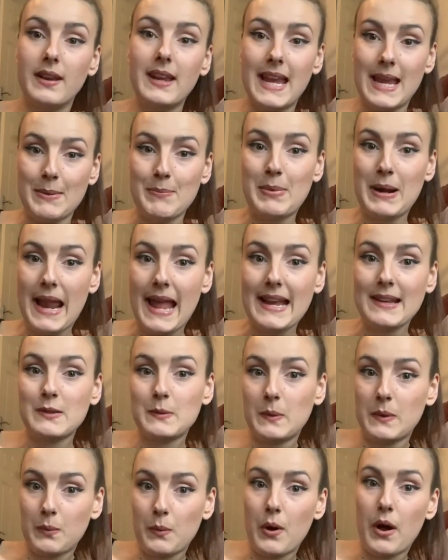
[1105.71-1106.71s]
in place
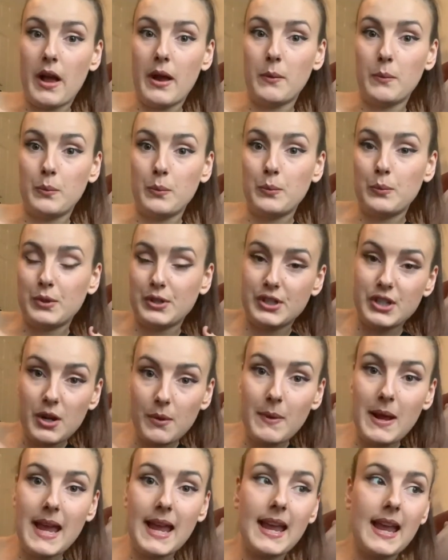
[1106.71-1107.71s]
with what I was
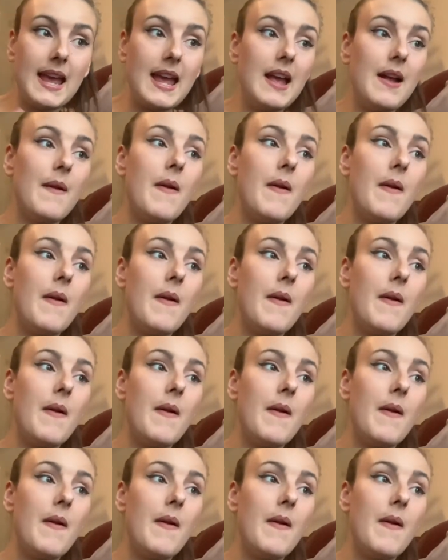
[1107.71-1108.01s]
doing,